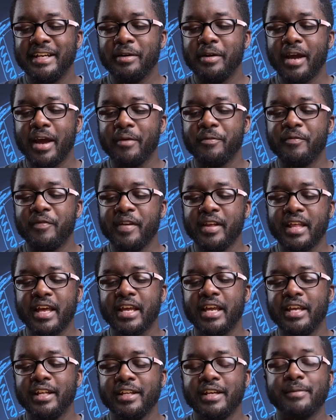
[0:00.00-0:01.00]
I feel like
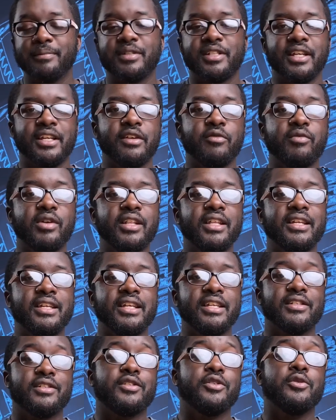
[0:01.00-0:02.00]
Helium Cine really
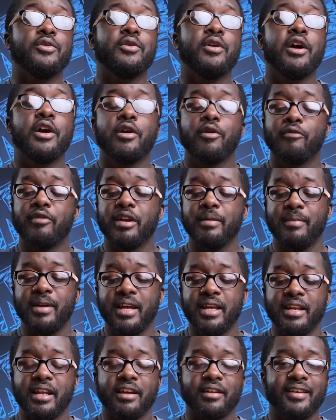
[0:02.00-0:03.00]
needs to
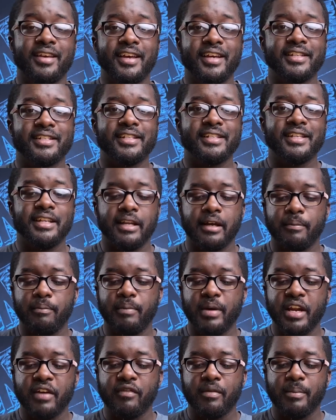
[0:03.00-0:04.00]
remake their cases in a
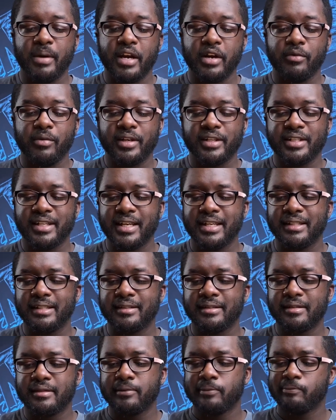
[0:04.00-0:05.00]
bit of a better way, since